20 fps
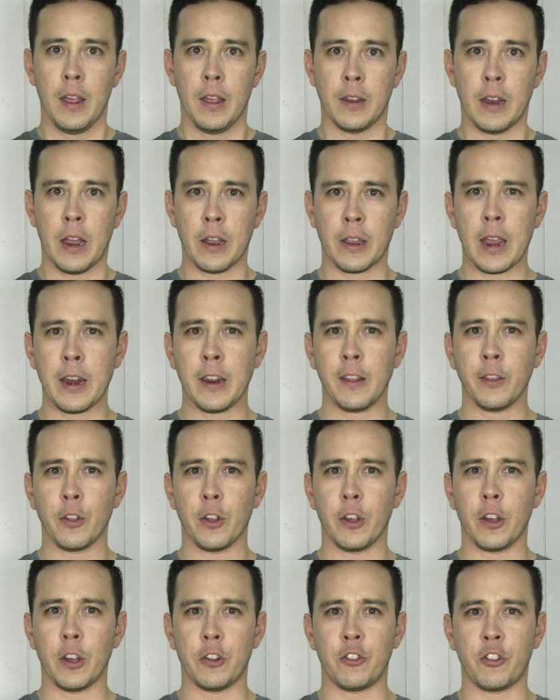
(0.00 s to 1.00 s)
Now, getting
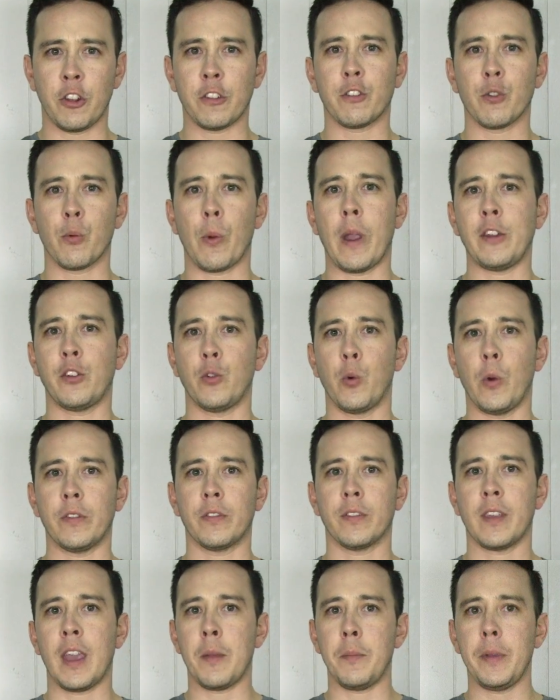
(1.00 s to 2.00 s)
just the right twist
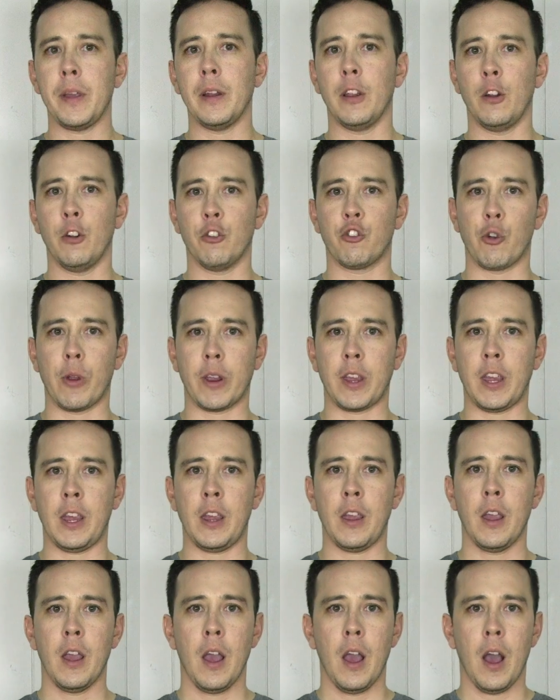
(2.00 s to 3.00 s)
can be a little tricky,
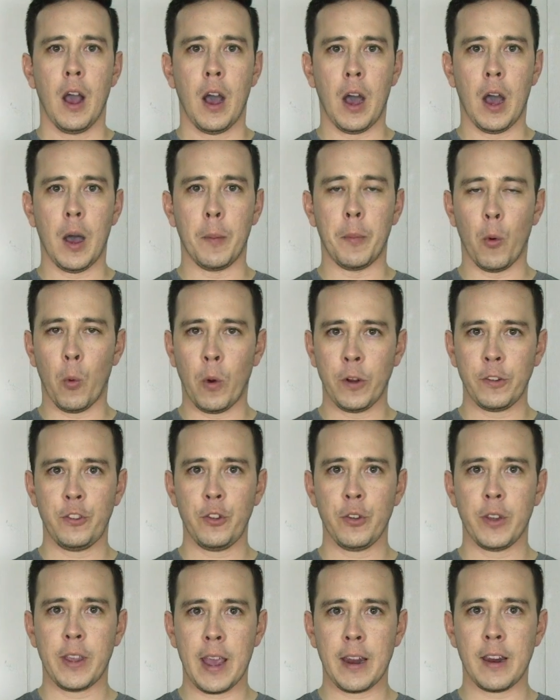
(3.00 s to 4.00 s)
but once you
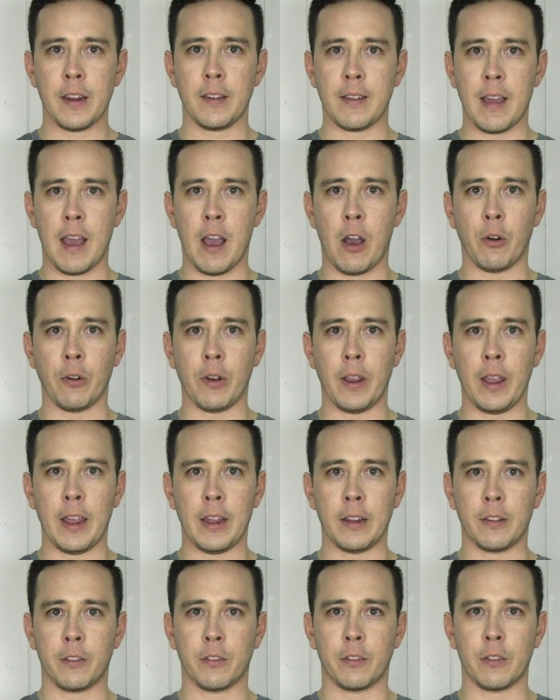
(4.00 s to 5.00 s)
get it down,
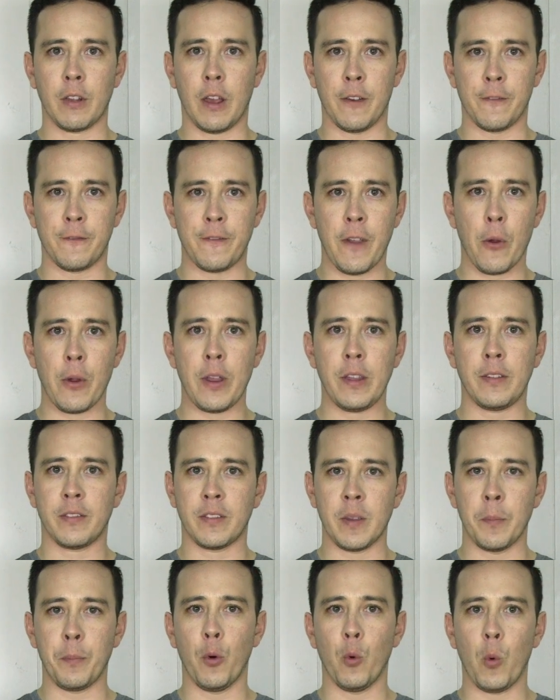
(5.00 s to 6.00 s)
it's a very
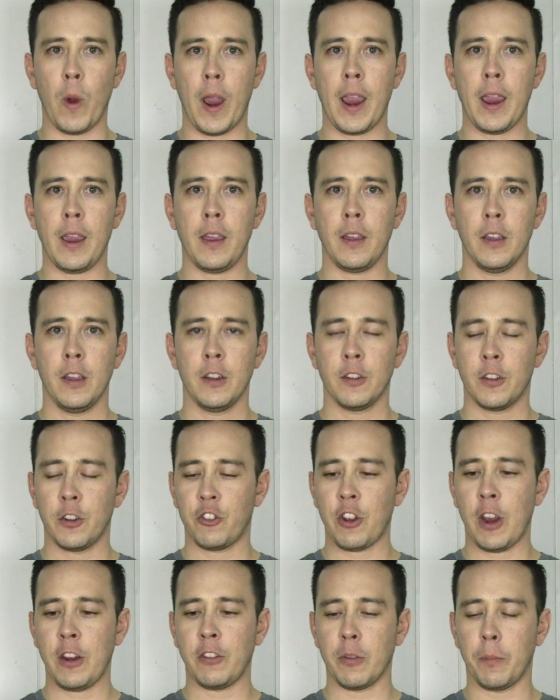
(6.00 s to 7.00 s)
simple way to
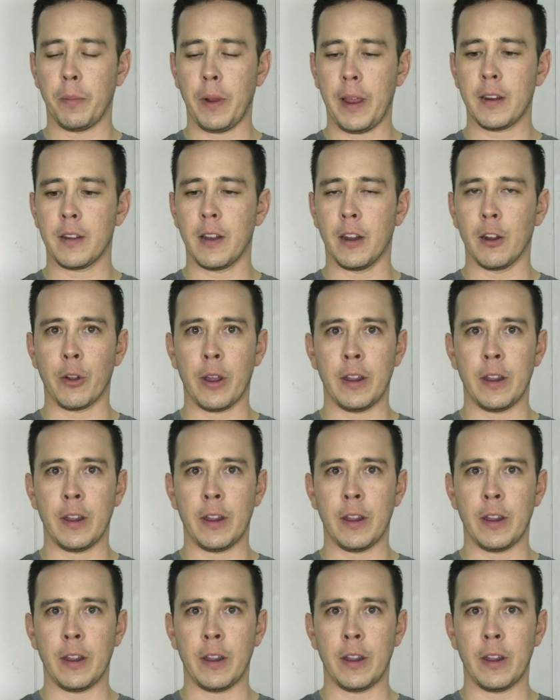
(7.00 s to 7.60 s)
change the blade color